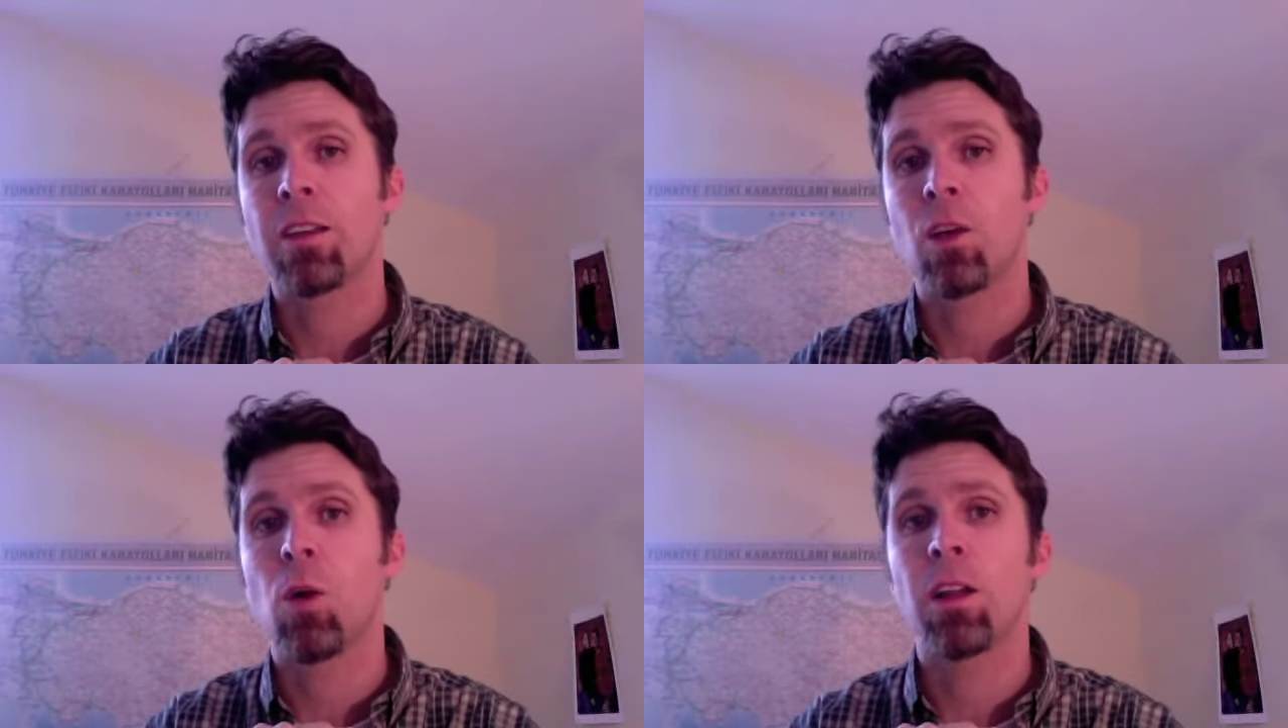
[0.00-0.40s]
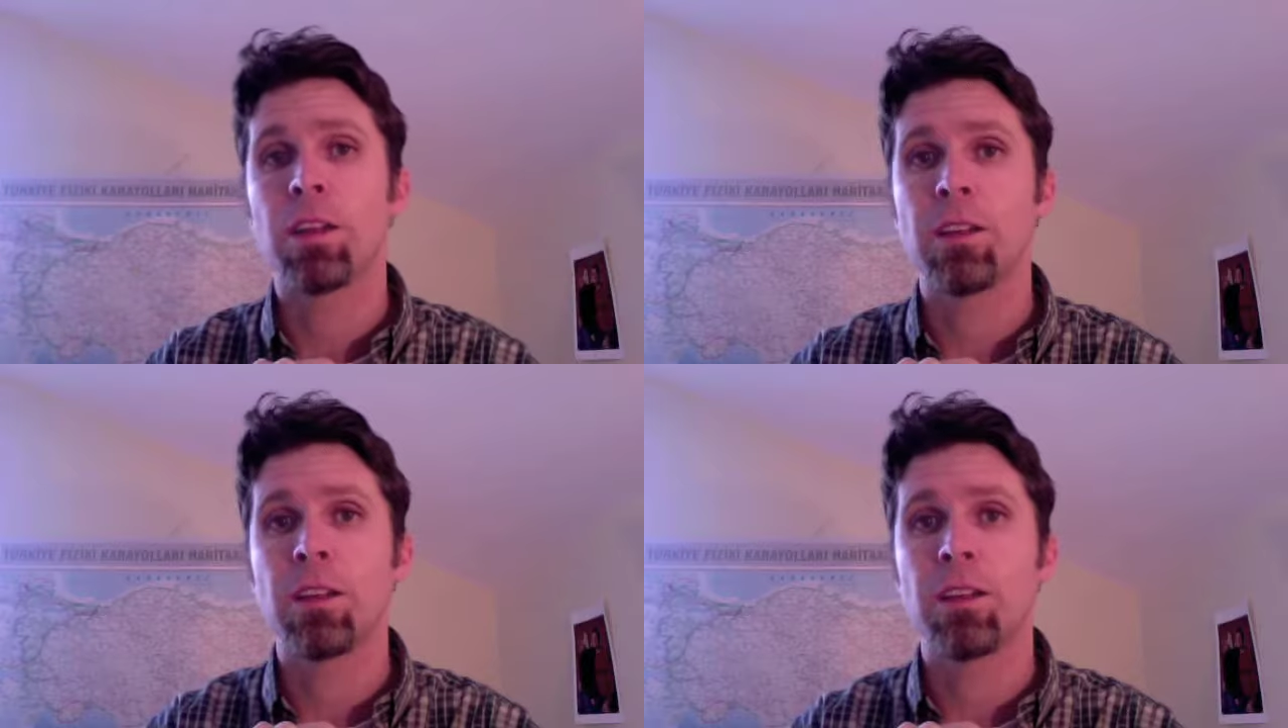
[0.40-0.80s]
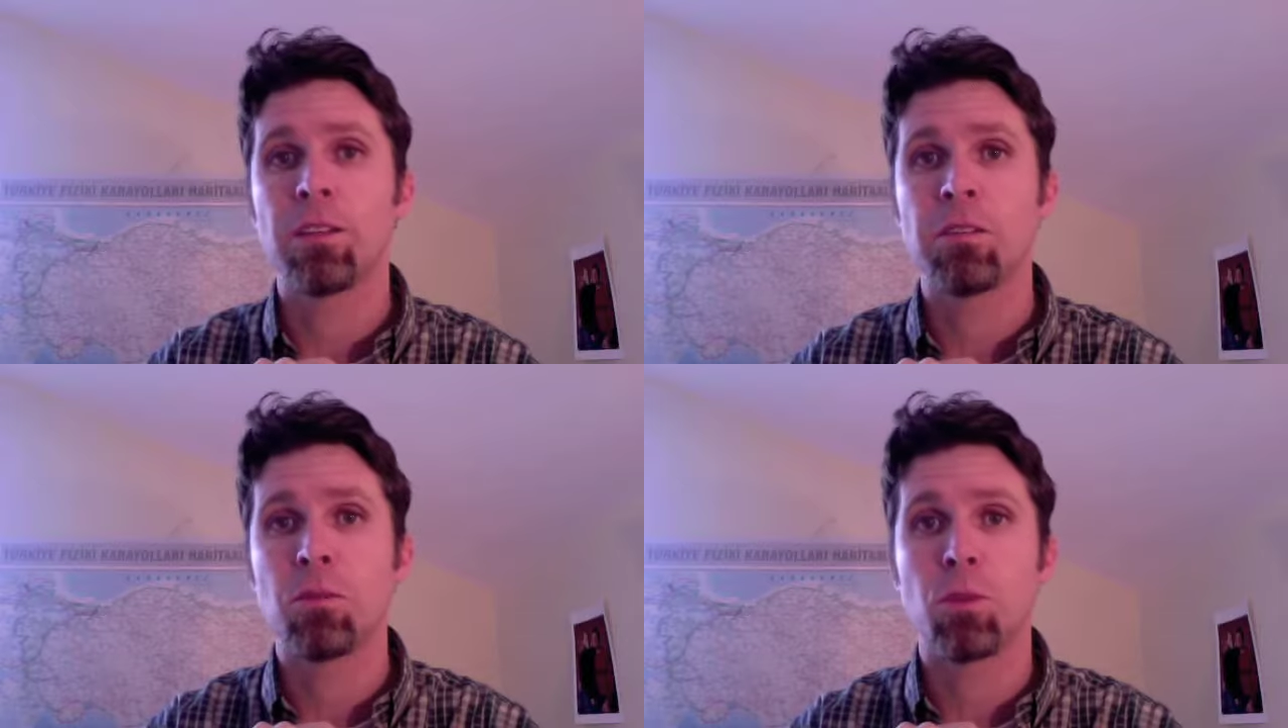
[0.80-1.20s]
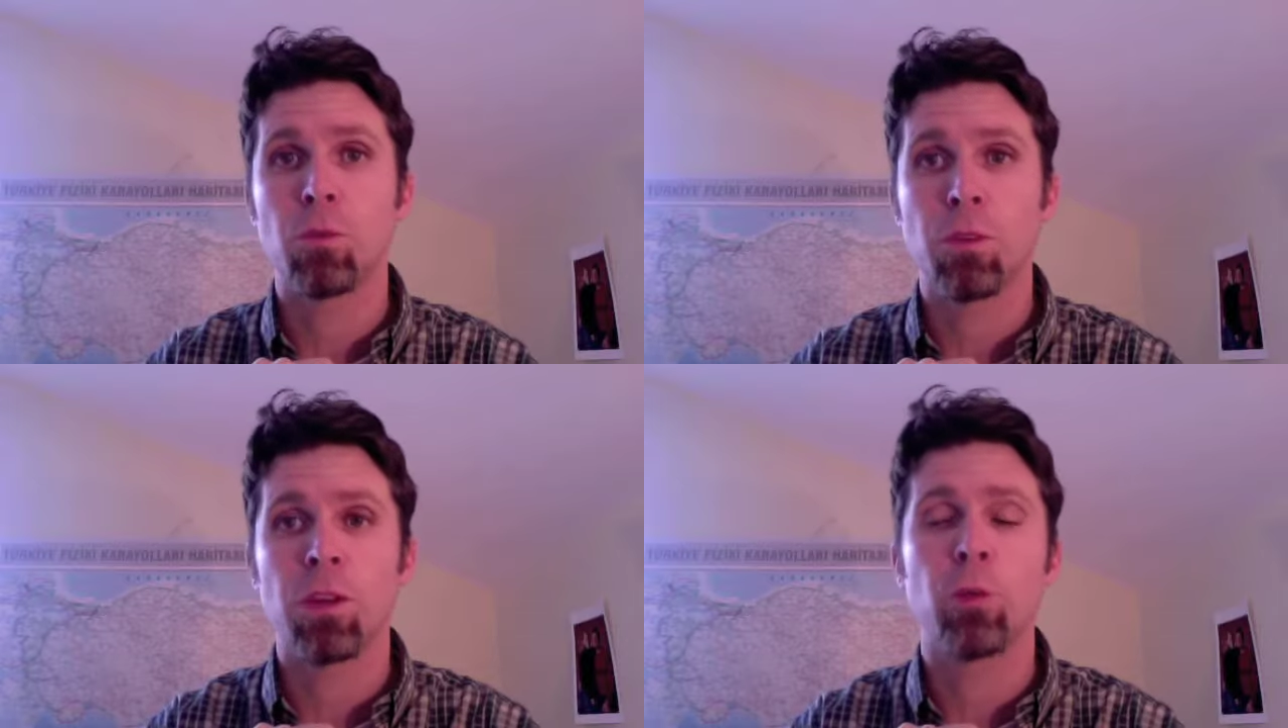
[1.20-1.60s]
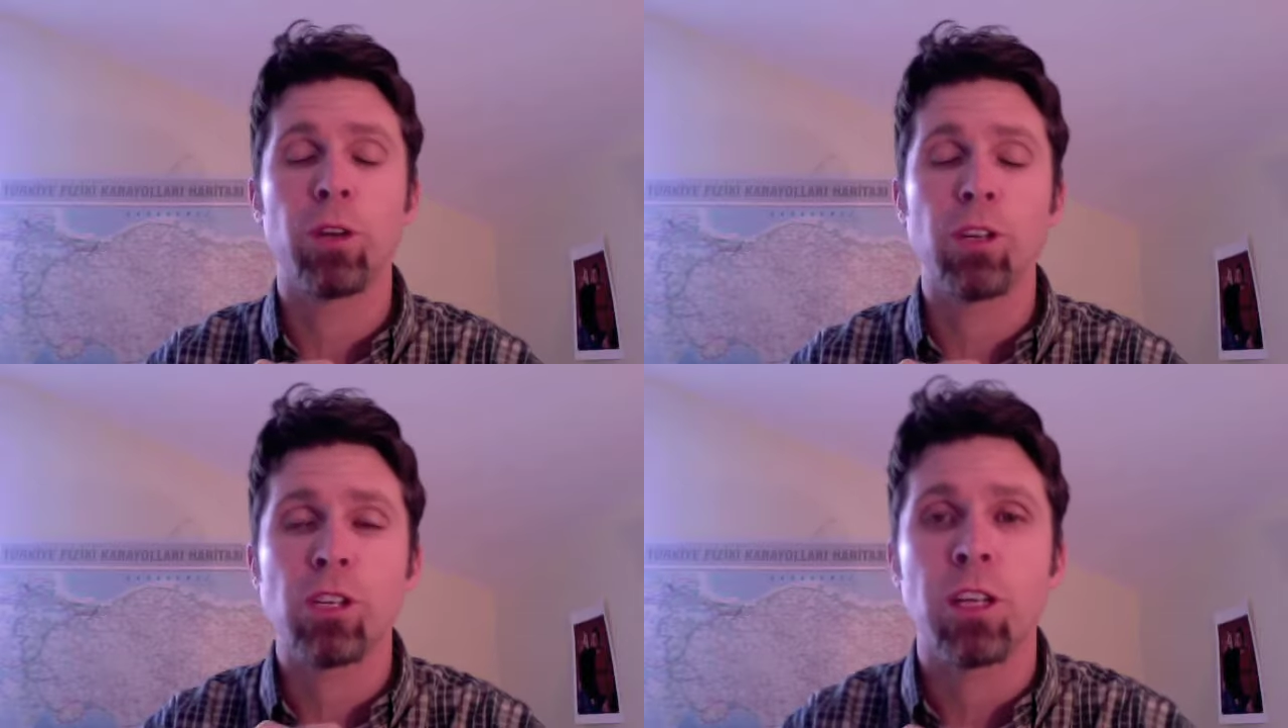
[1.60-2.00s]
the quality that
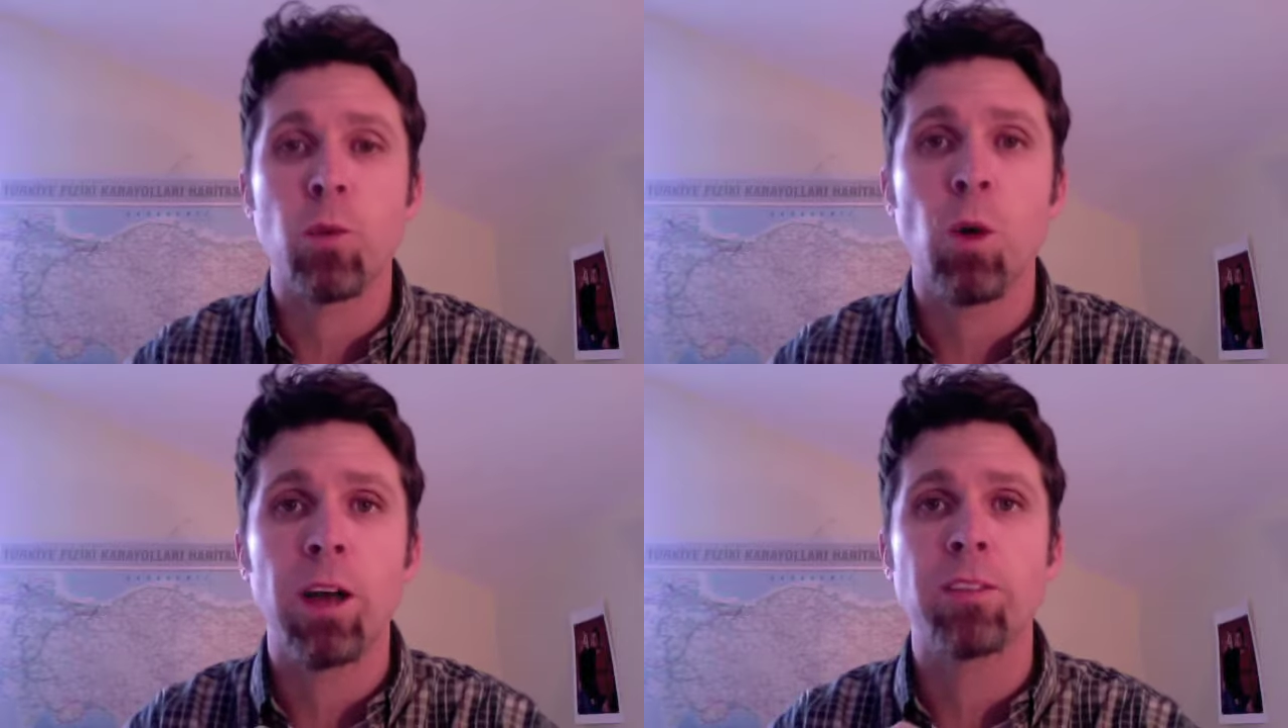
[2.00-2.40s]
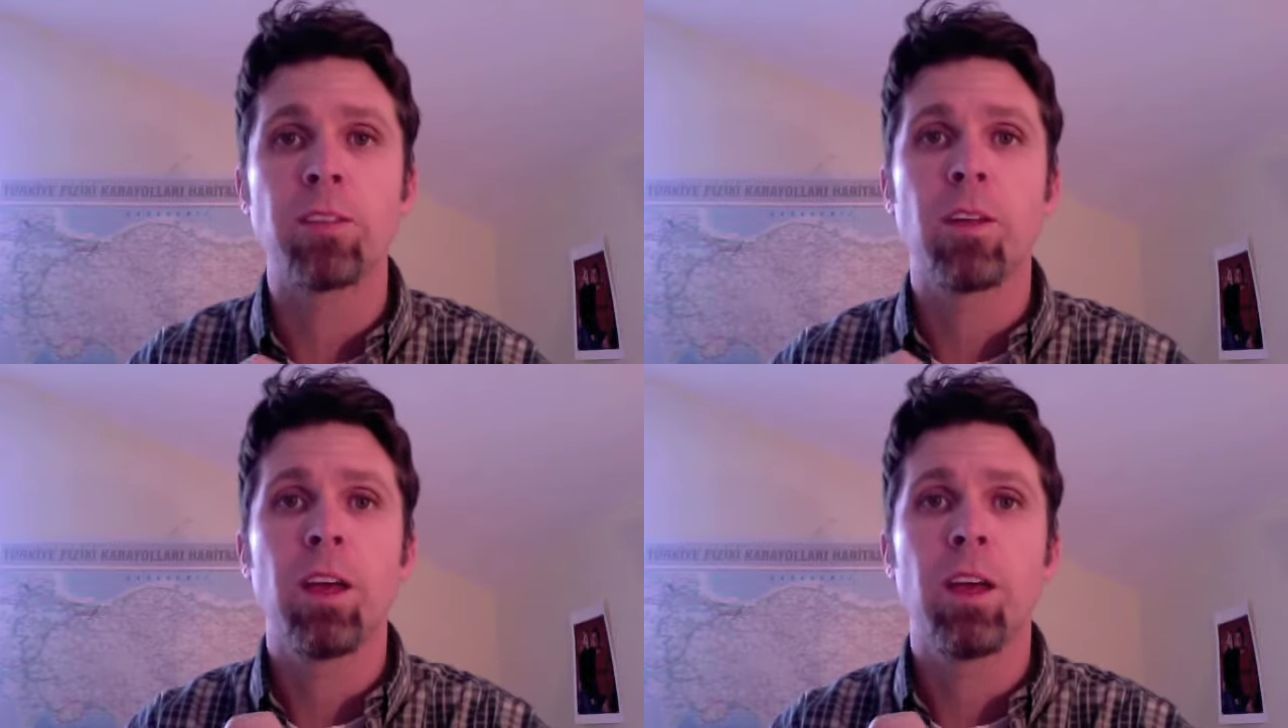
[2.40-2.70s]
originally was.